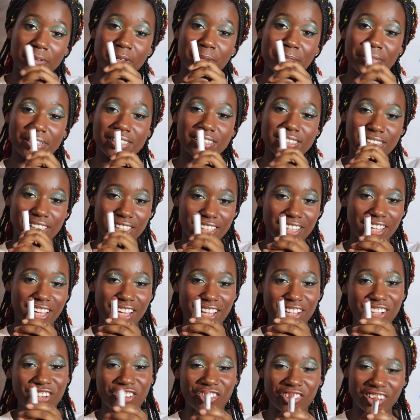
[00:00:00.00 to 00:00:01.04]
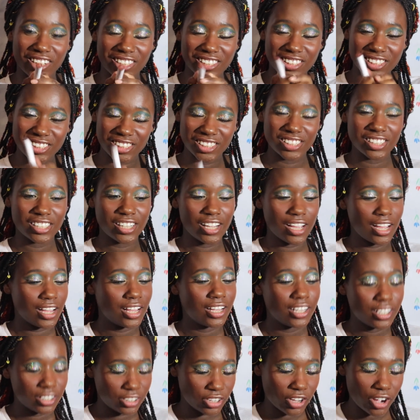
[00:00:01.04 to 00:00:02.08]
Lippy Stick in Grunge.
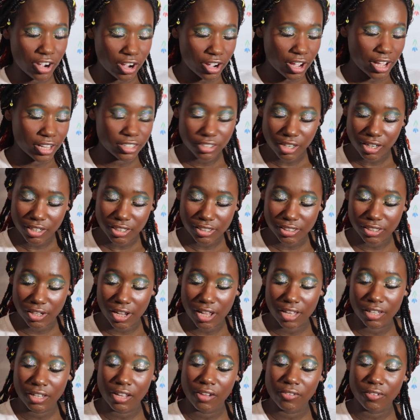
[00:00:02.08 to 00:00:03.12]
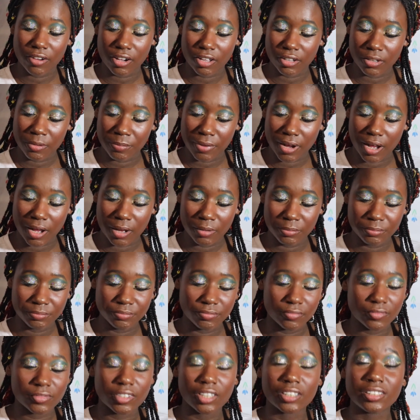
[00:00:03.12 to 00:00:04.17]
Y'all, as y'all can tell, I love ColourPop.
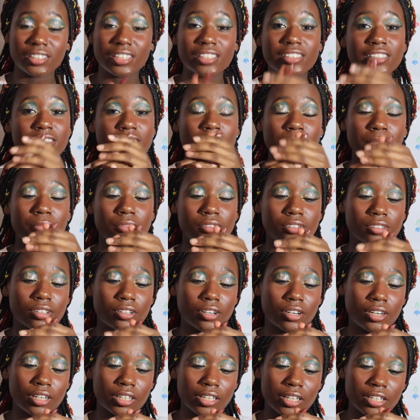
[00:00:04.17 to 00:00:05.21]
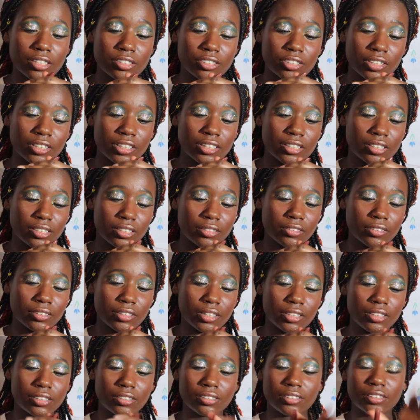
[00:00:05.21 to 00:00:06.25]
This is almost gone, as y'all can
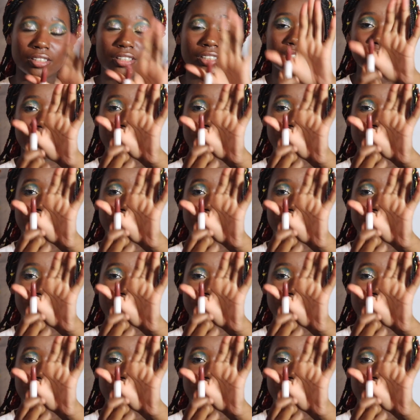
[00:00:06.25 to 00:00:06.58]
this